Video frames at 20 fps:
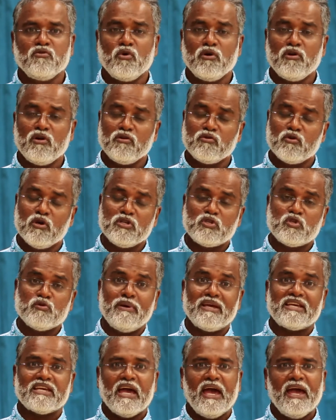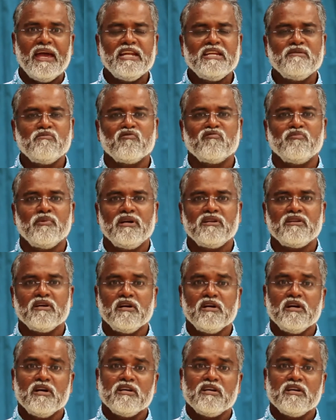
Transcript: You are not going to make any movement.